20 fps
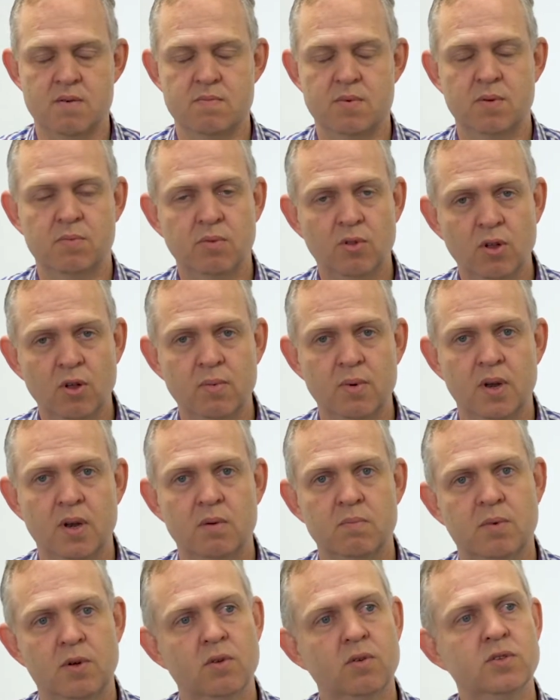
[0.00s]

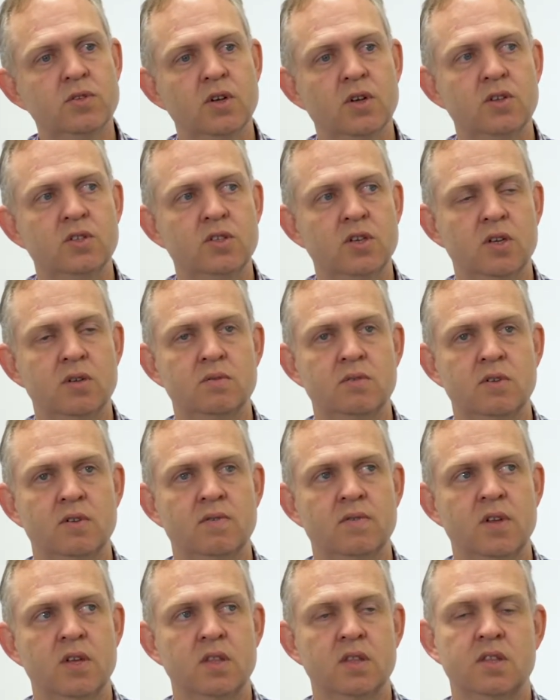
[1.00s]
employment, but also in terms
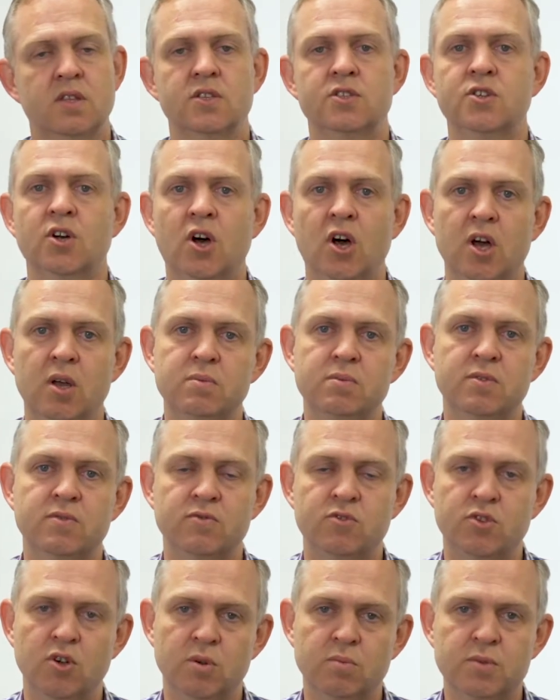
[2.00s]
of the types of
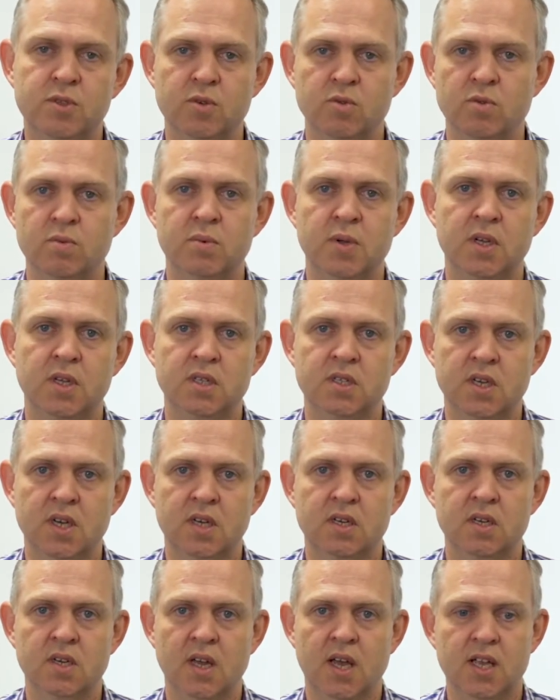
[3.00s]
jobs that were being
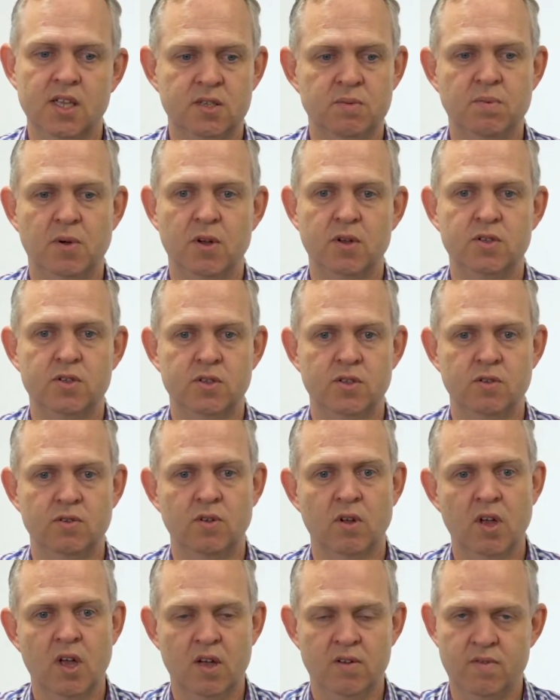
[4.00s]
done. As opposed
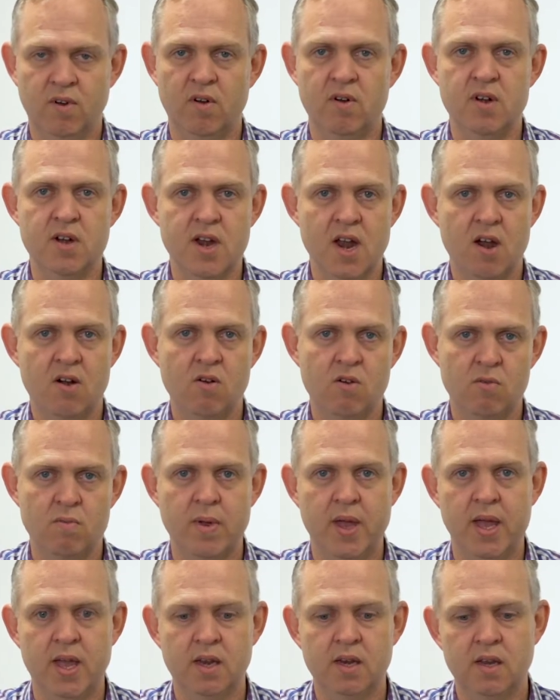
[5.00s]
to a very narrow
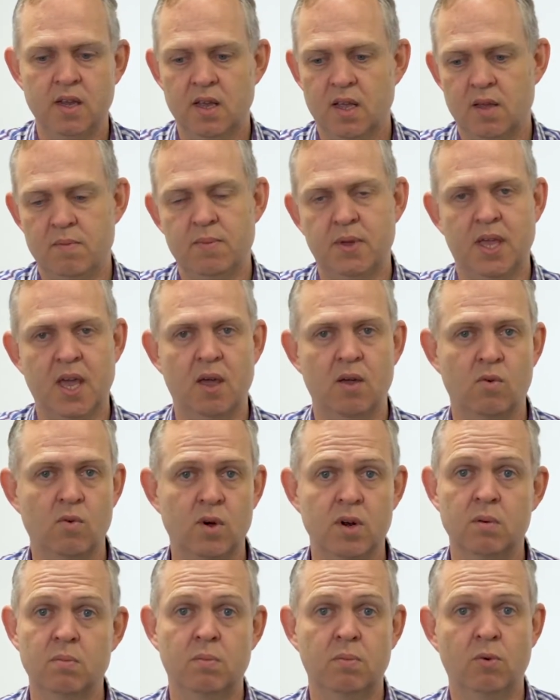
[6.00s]
band, it became
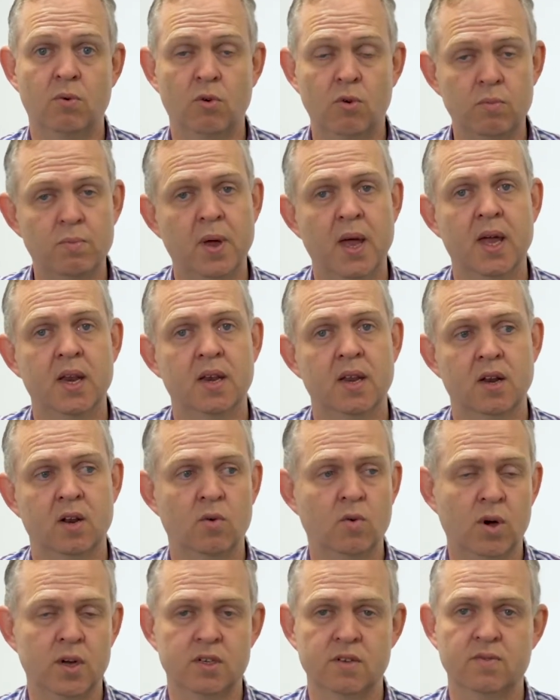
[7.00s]
quite a broad band and
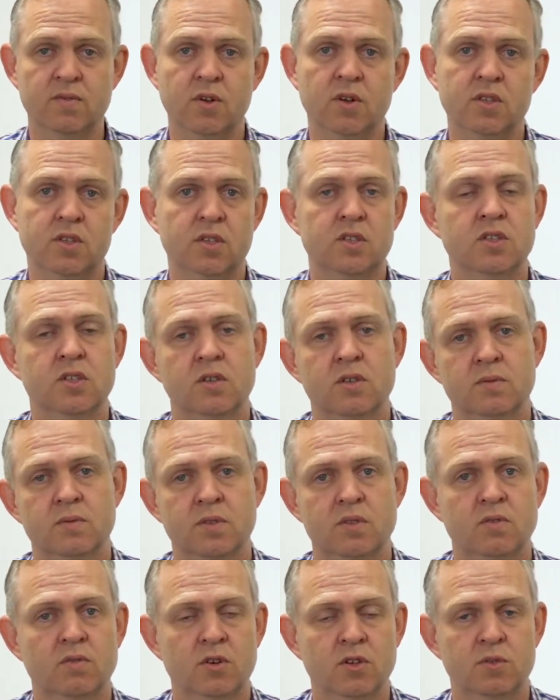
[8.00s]
quite diverse in terms
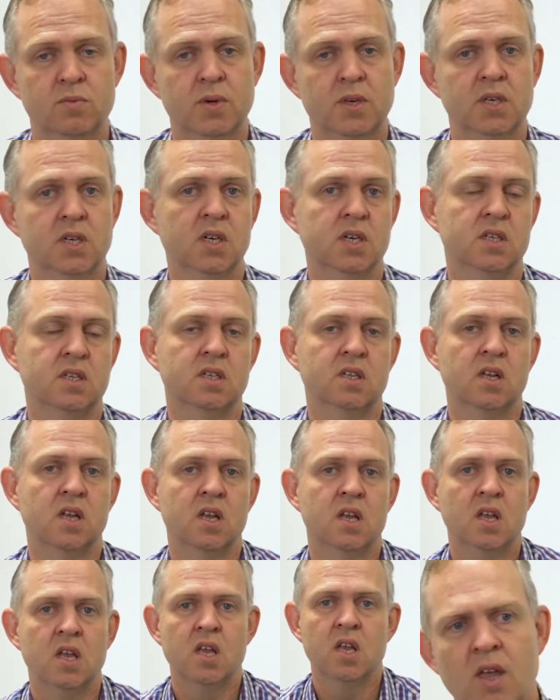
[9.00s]
of the roles being done.
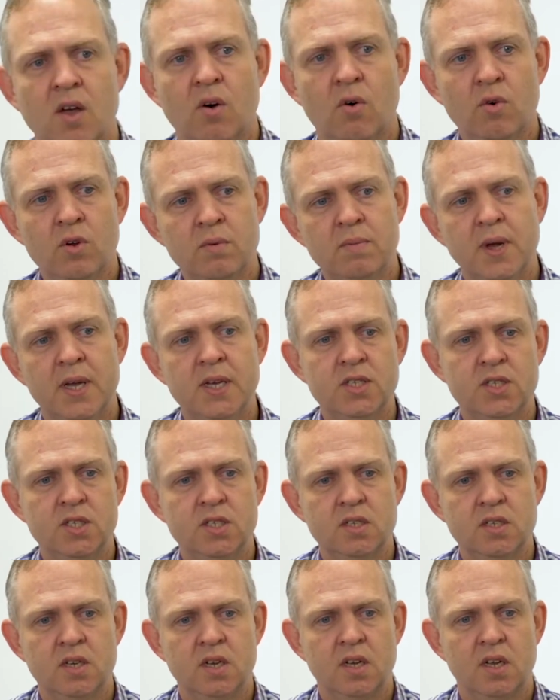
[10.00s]

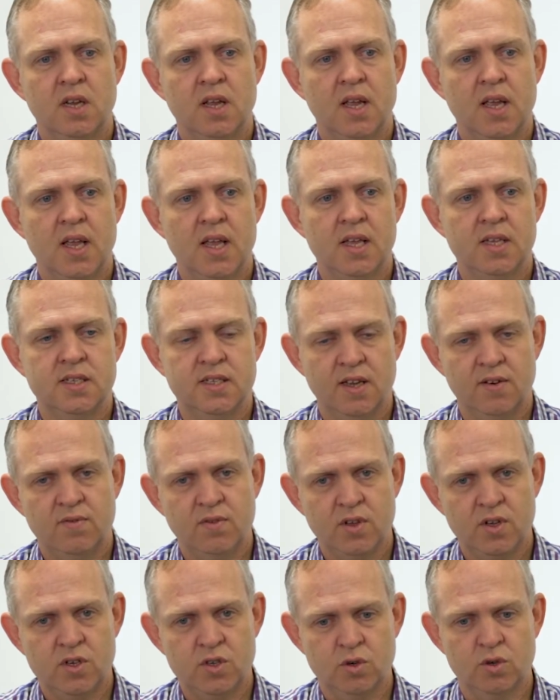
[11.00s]
Automation is
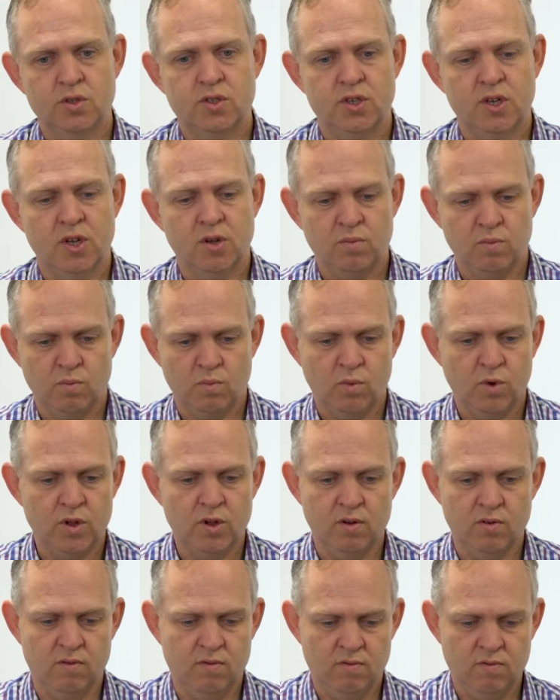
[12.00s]
definitely short term when
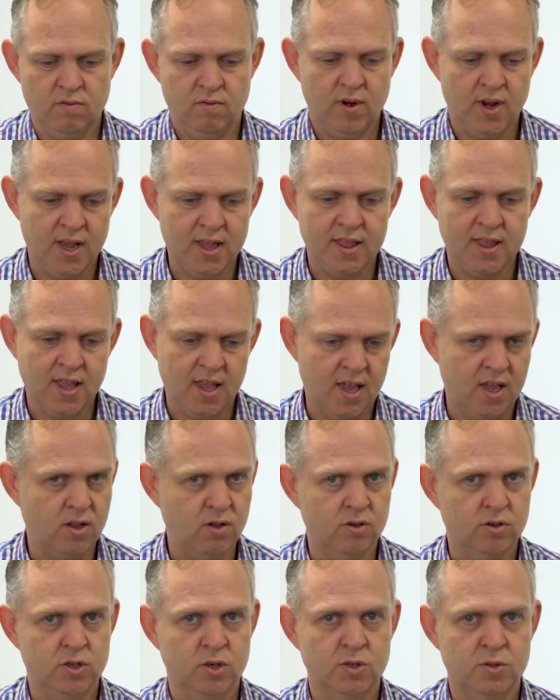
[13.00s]
you're in there and
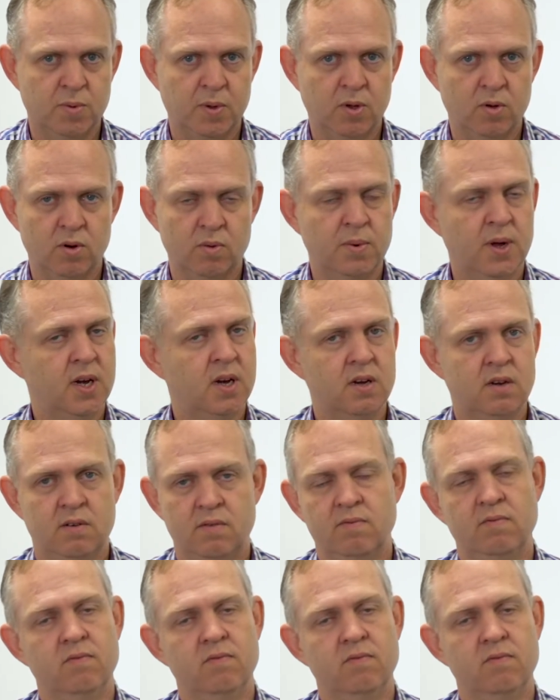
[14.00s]
your job's being automated,